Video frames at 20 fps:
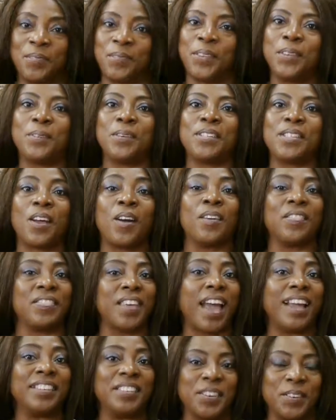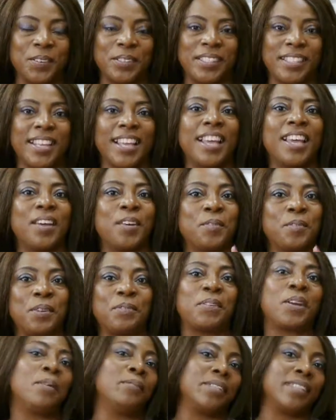Viewers, on that note,
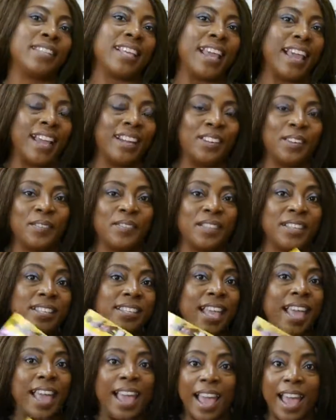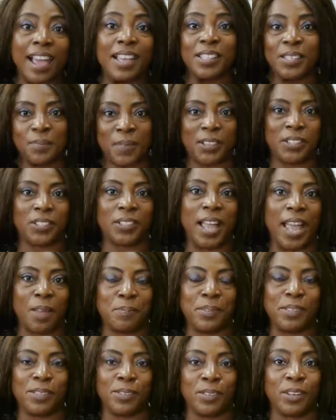we've come to the end of this special
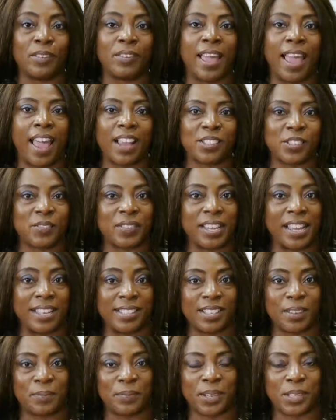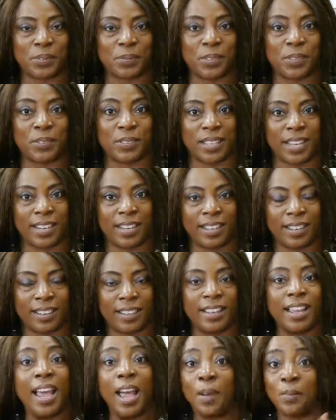episode of Extravaganza Plus with
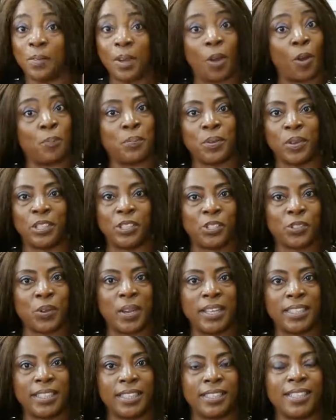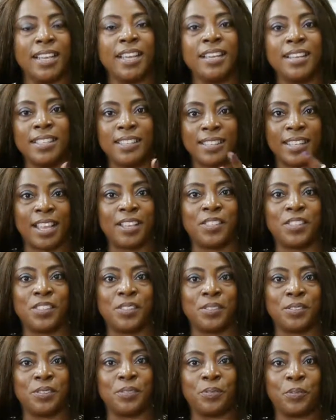Sanika. We hope you enjoyed it. Stay
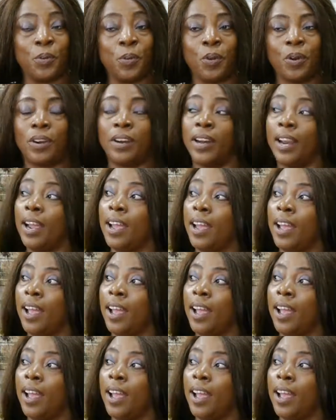tuned for